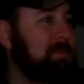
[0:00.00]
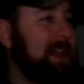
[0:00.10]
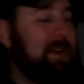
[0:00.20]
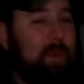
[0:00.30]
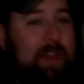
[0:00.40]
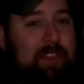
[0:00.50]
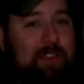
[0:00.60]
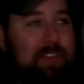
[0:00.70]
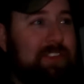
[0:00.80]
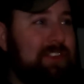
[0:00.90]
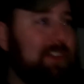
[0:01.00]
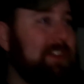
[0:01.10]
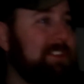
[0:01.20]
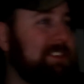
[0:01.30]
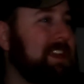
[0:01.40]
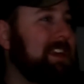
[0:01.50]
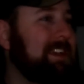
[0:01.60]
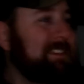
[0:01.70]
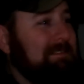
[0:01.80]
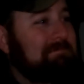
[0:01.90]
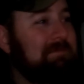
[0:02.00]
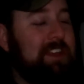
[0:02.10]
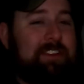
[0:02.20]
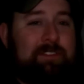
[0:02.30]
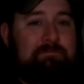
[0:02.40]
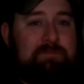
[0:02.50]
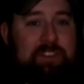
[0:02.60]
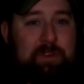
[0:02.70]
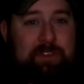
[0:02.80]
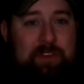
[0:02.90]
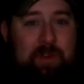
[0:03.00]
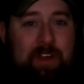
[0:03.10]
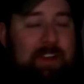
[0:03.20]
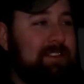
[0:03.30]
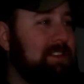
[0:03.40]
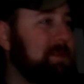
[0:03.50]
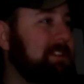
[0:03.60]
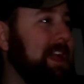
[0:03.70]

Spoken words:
the bad weather and the dark, just kind of, I don't know, see what's going on, see what's